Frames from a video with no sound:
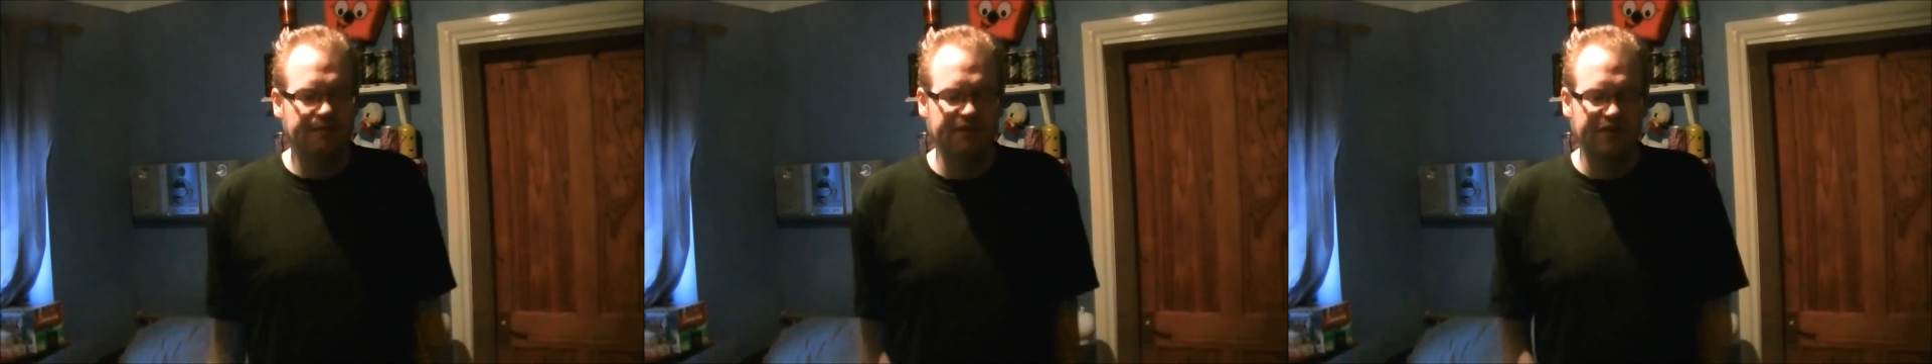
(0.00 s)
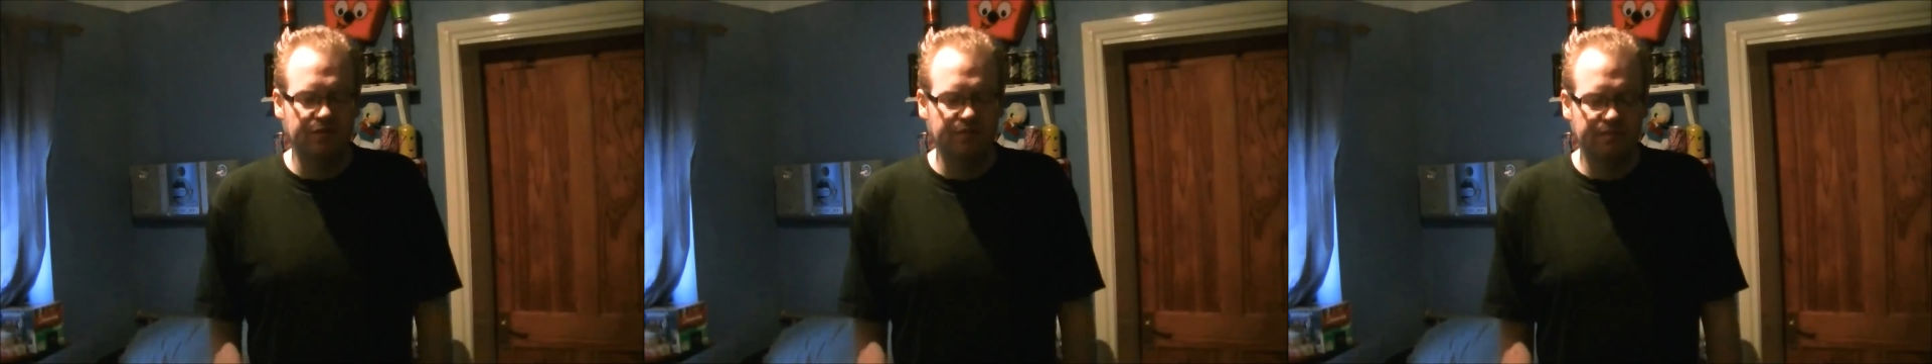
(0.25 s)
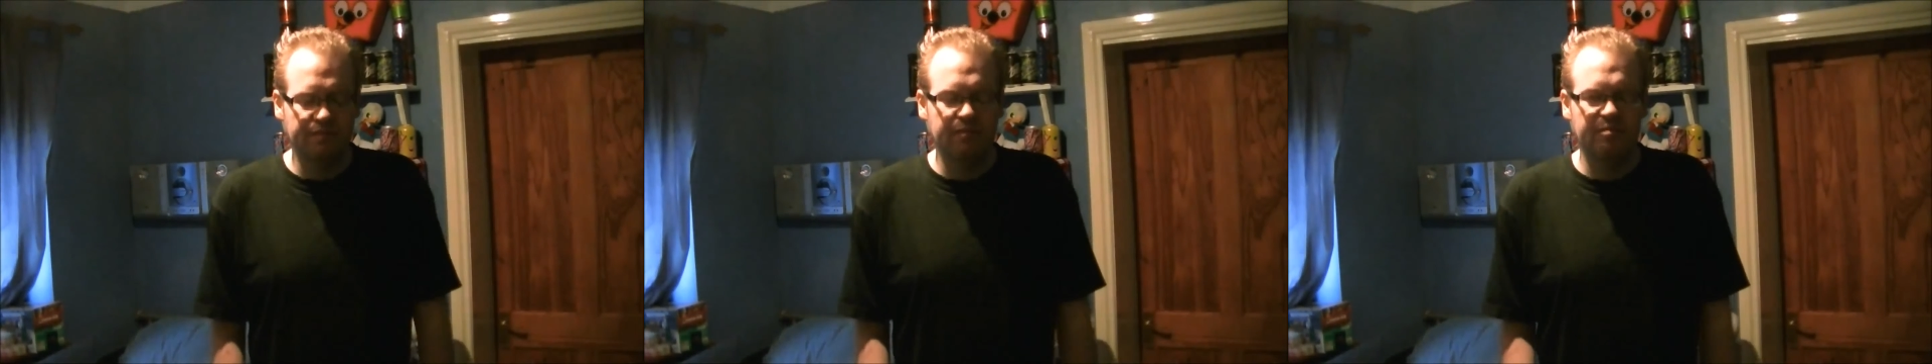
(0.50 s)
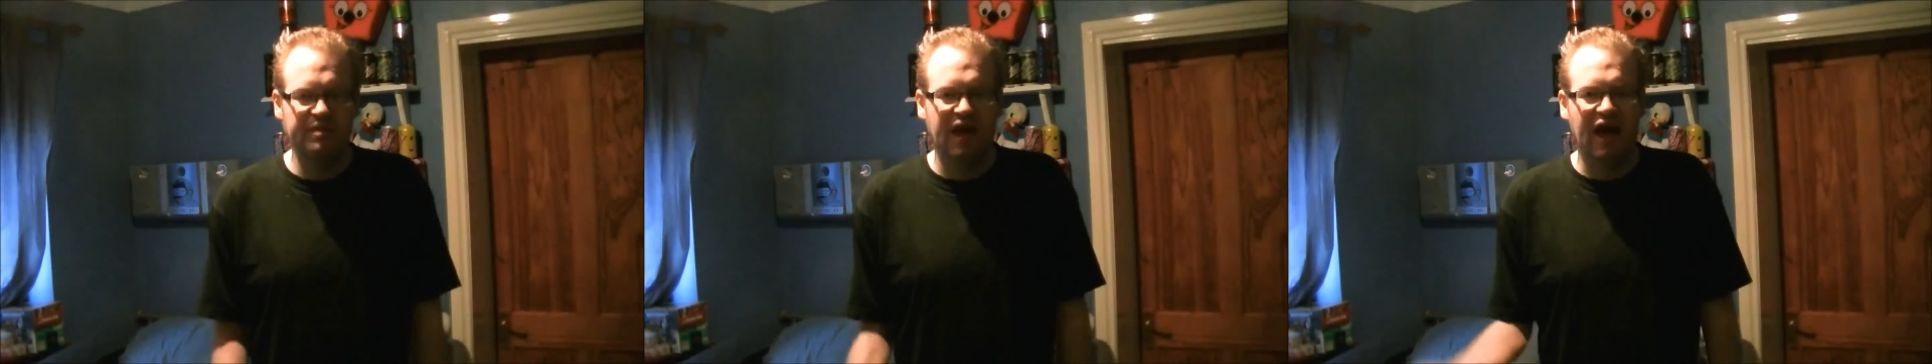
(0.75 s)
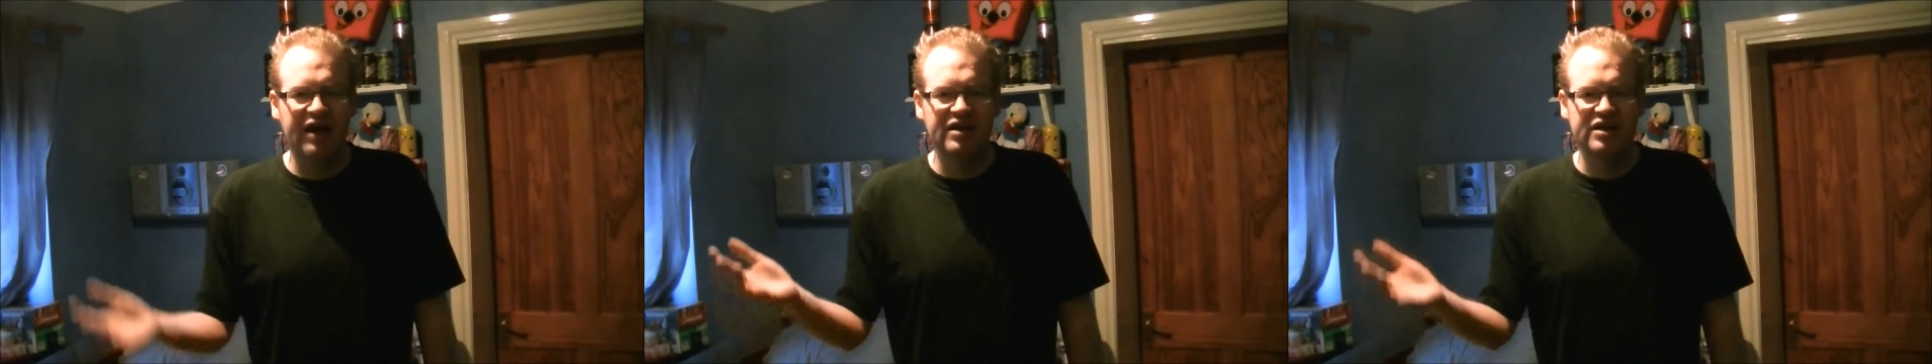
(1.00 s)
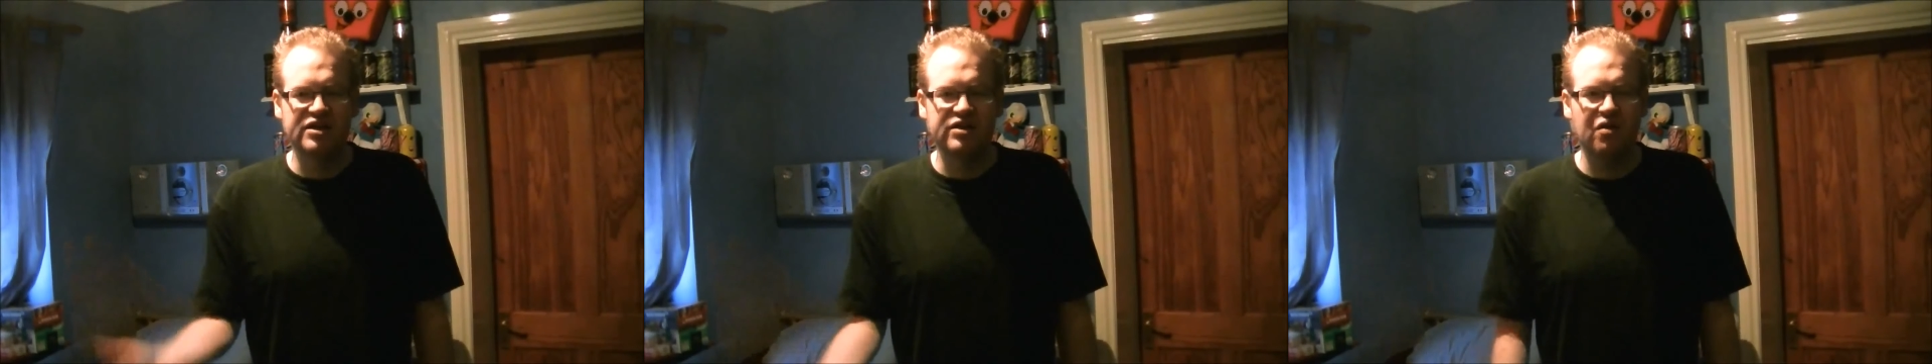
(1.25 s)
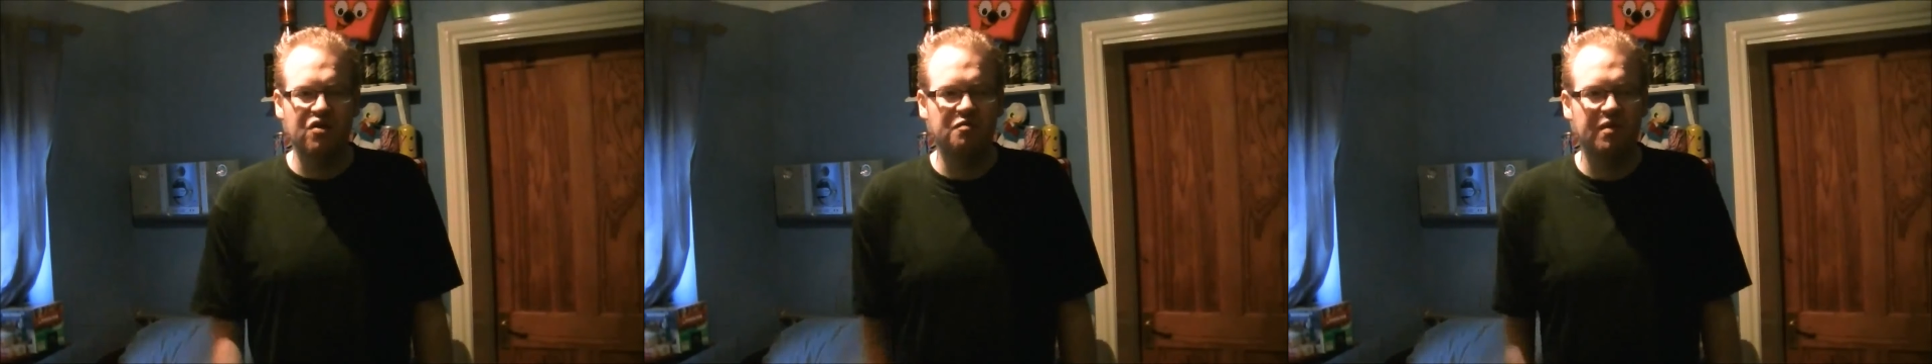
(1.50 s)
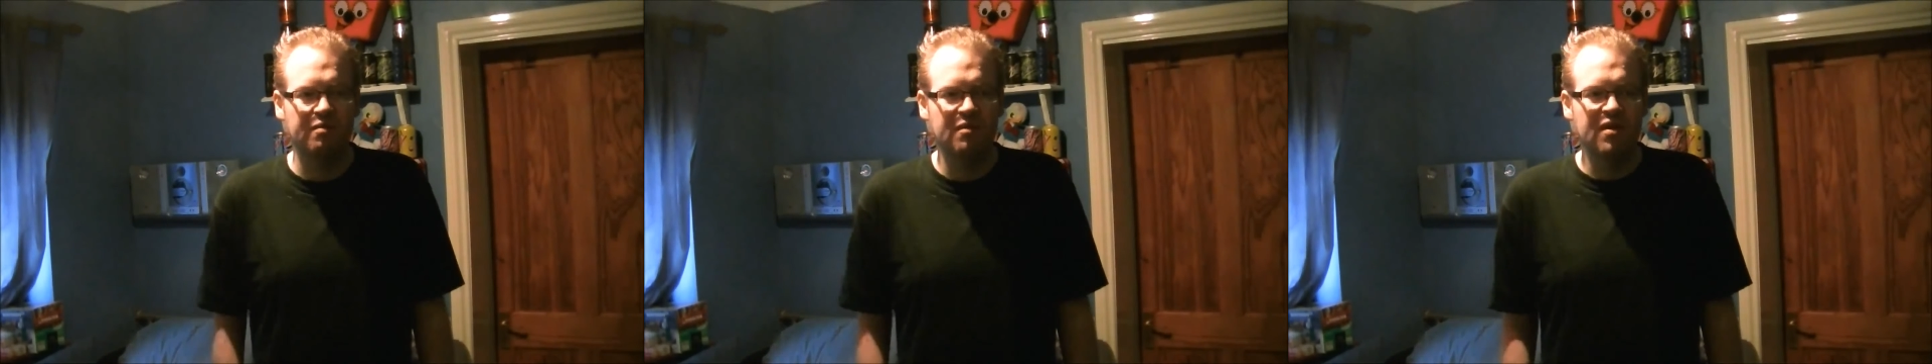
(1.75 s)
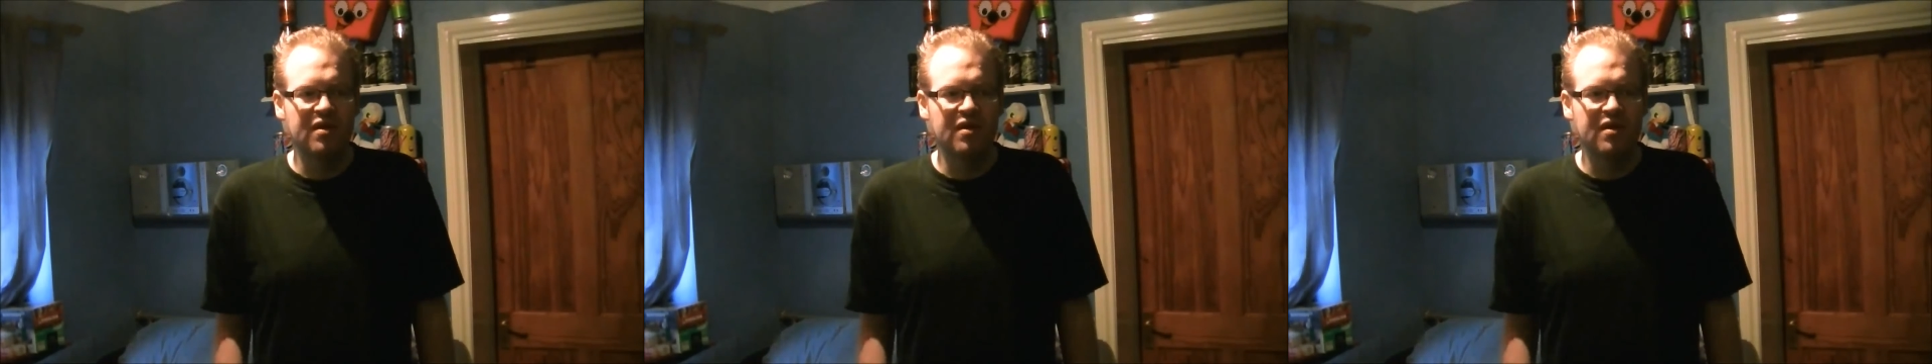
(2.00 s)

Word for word: which, behind the Surge. But